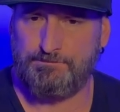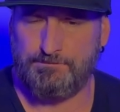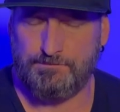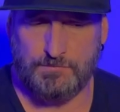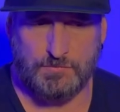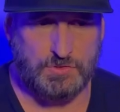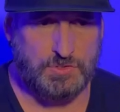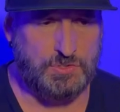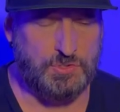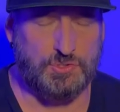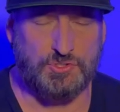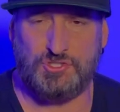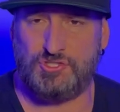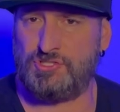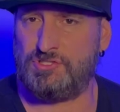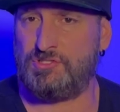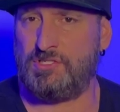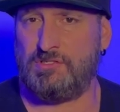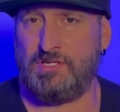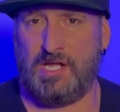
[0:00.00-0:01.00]

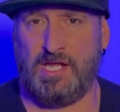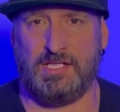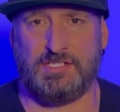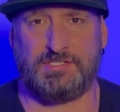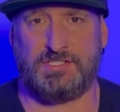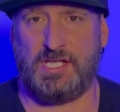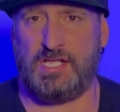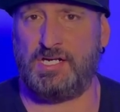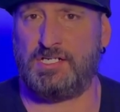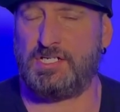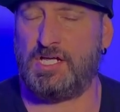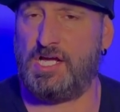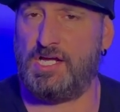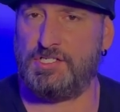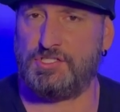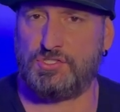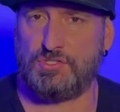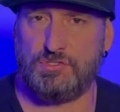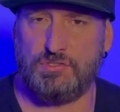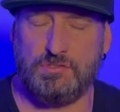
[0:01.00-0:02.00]
use hand
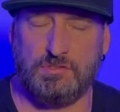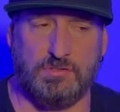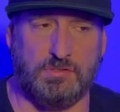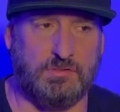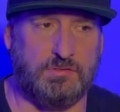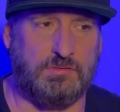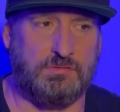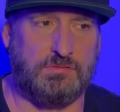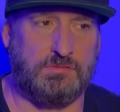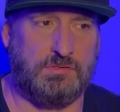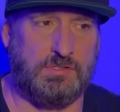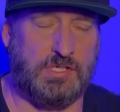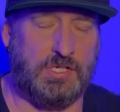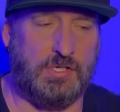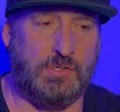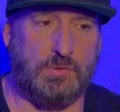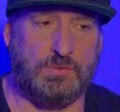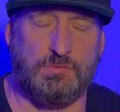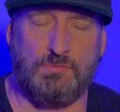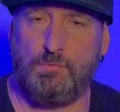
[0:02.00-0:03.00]
sanitizer
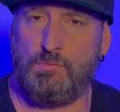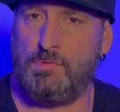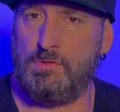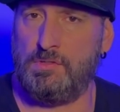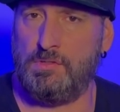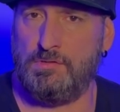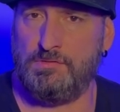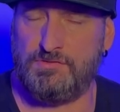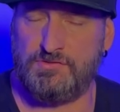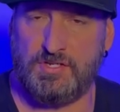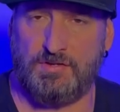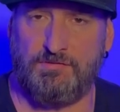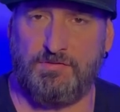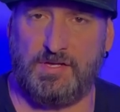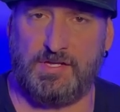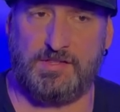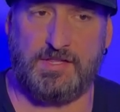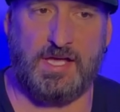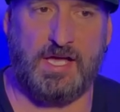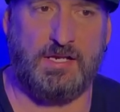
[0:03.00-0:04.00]
and stuff like
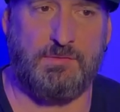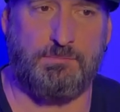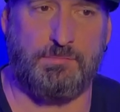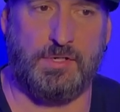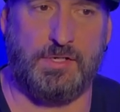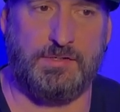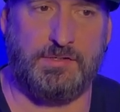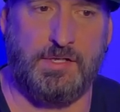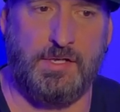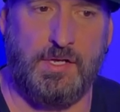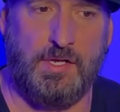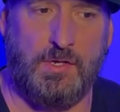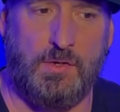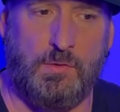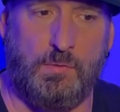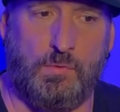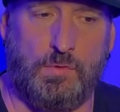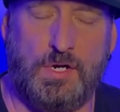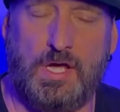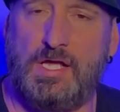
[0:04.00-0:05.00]
that. But
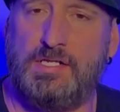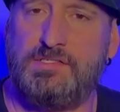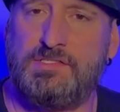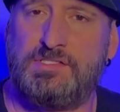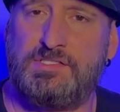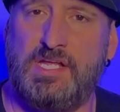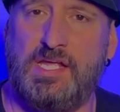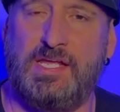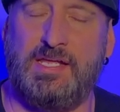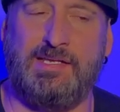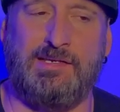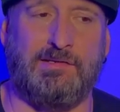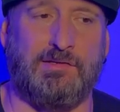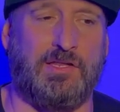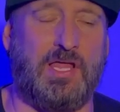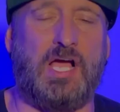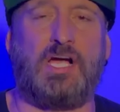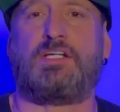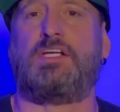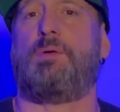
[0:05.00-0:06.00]
we're not staying
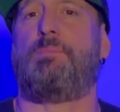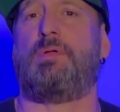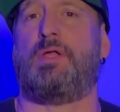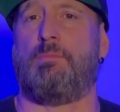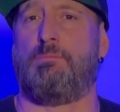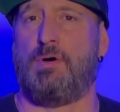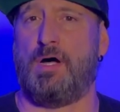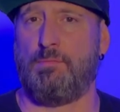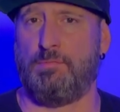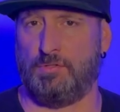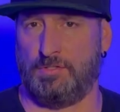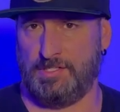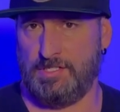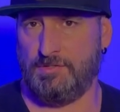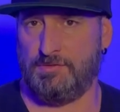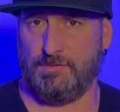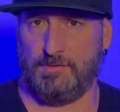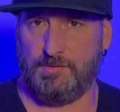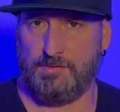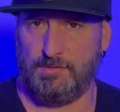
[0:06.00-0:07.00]
locked up in a bubble
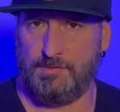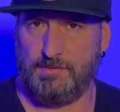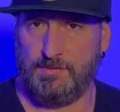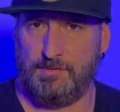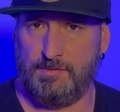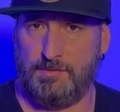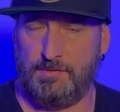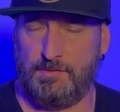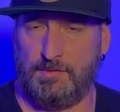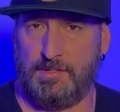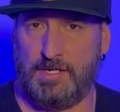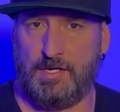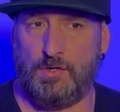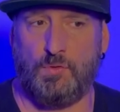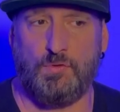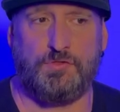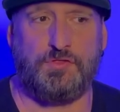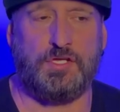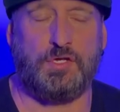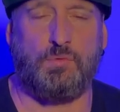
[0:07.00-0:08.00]
either. And I
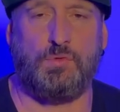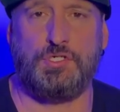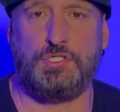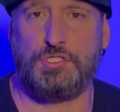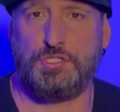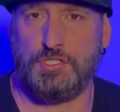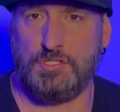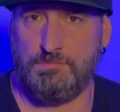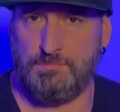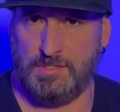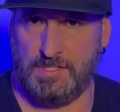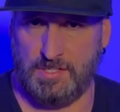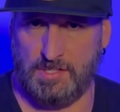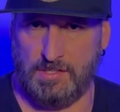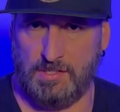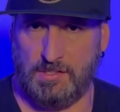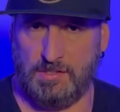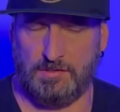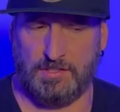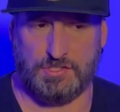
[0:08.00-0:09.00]
don't think we should be
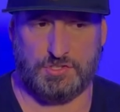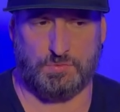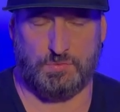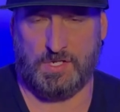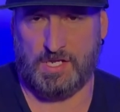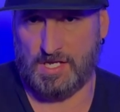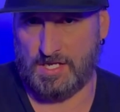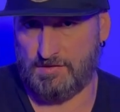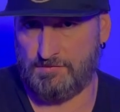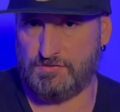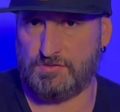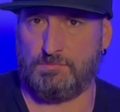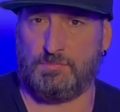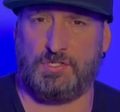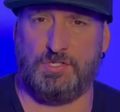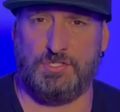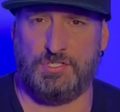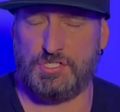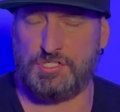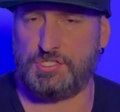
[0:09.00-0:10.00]
unless we have some
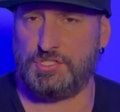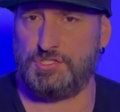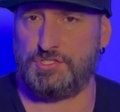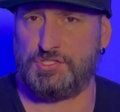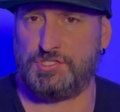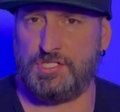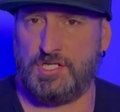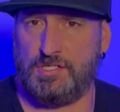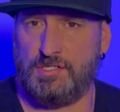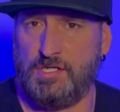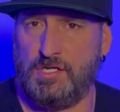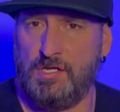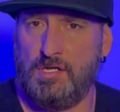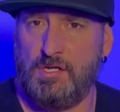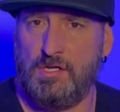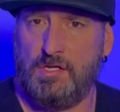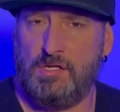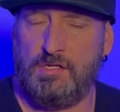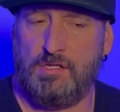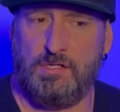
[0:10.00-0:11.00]
conditions that
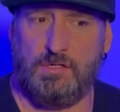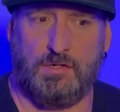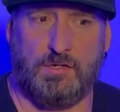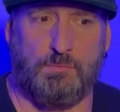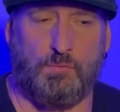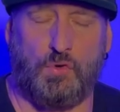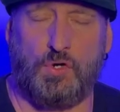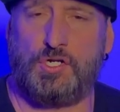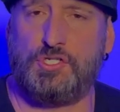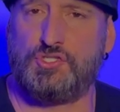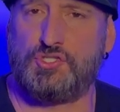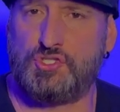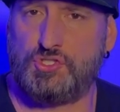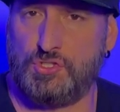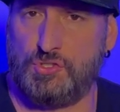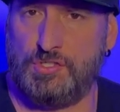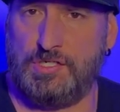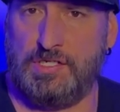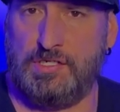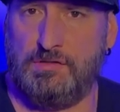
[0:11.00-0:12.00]
are more
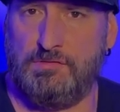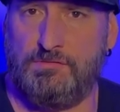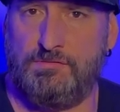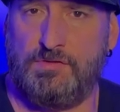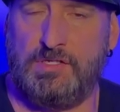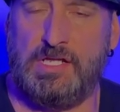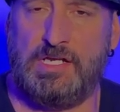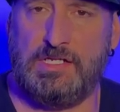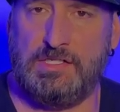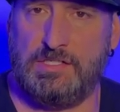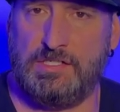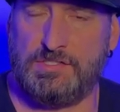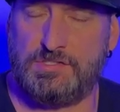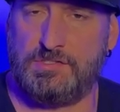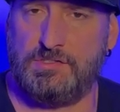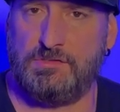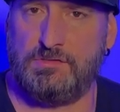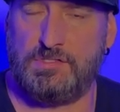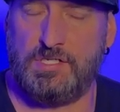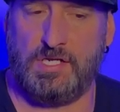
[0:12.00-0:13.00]
concerning of getting this
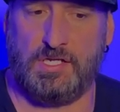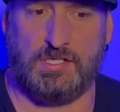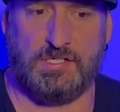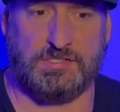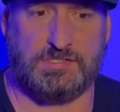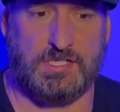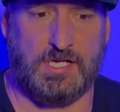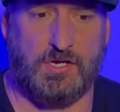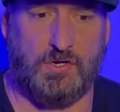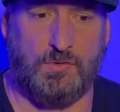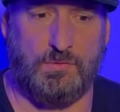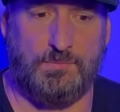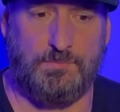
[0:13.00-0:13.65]
and taking us out.